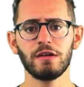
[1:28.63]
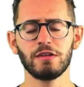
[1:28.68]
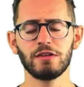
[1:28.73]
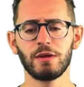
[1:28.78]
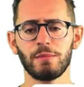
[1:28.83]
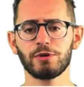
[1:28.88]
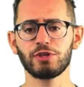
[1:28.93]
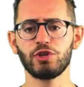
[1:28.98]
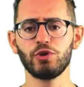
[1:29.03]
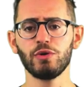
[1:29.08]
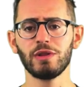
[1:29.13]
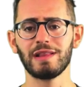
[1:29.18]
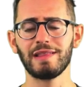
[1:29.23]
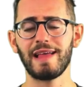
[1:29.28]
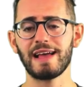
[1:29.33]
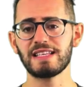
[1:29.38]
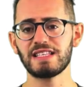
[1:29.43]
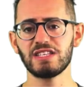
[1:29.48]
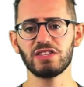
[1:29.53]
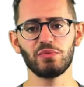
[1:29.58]
Number 2, the
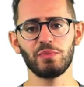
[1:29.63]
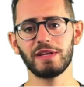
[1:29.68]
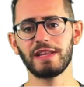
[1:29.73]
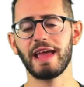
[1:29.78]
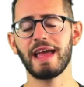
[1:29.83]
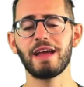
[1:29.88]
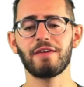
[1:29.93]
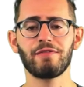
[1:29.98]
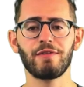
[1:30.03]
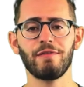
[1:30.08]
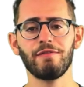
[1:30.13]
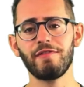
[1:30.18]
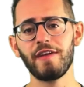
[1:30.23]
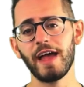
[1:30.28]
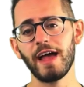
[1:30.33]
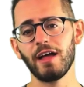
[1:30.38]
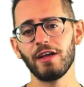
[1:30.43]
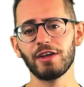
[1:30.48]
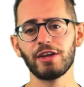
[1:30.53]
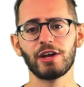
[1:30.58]
lessons we take from
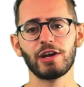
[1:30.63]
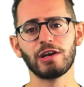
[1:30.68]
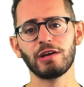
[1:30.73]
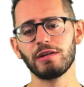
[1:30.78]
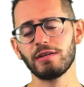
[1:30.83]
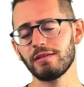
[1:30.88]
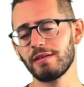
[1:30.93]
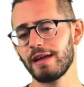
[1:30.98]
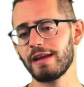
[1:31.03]
failure.